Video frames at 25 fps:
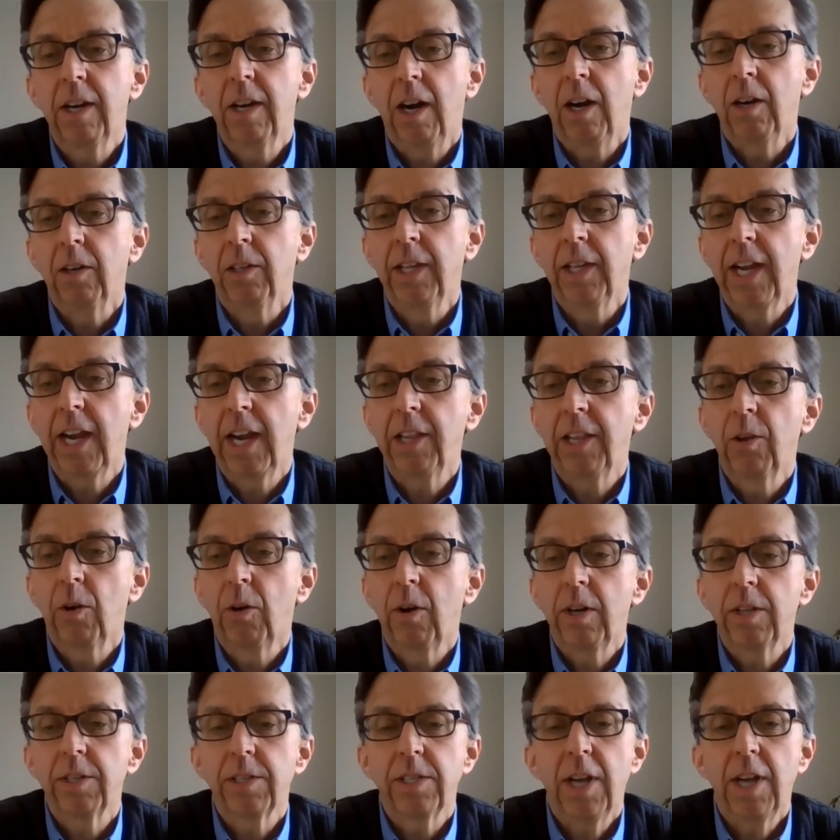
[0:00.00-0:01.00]
Our
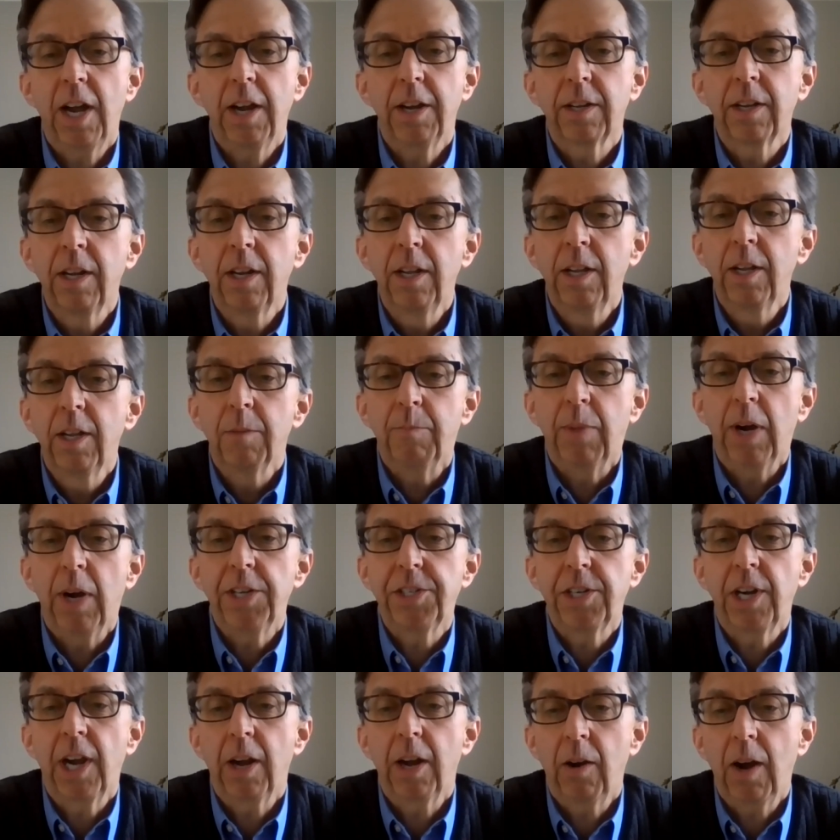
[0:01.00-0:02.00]
landlord is not
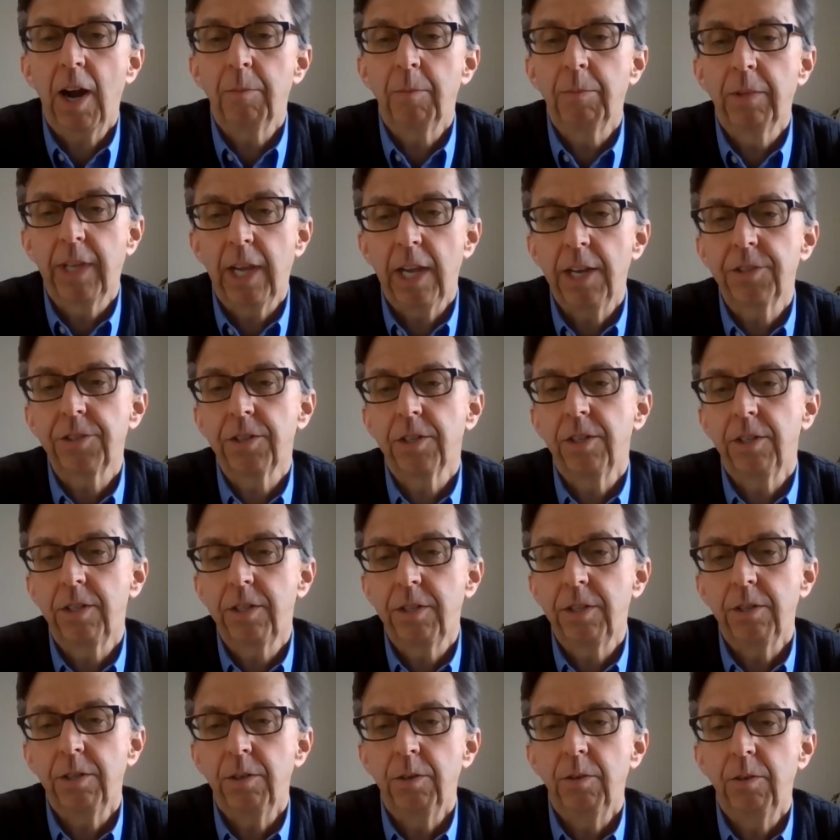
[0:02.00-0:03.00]
budging on our obligation
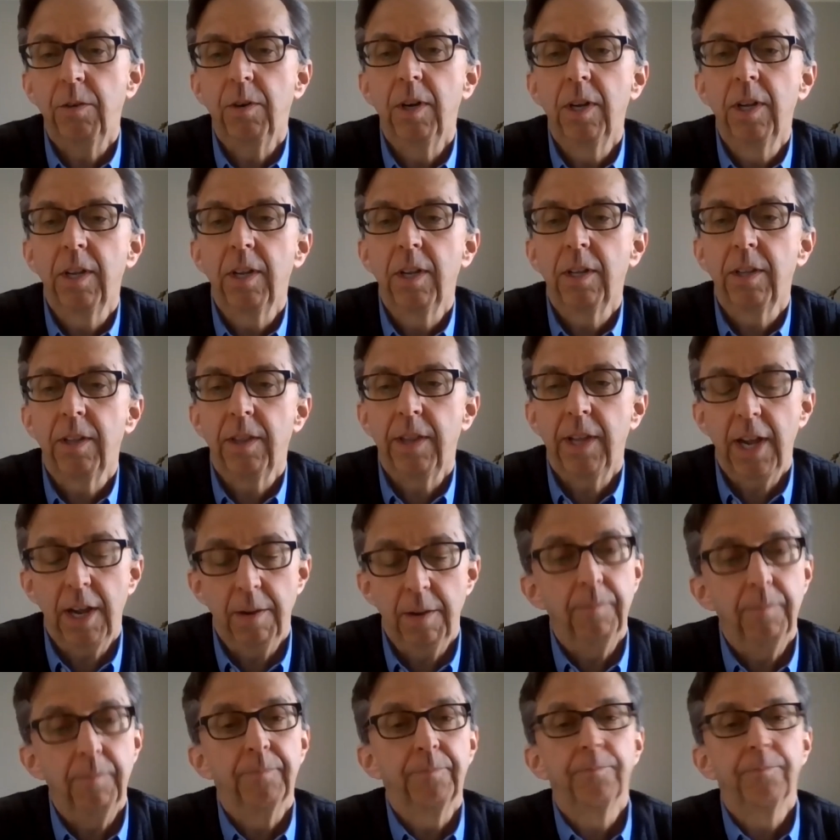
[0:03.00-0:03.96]
to them.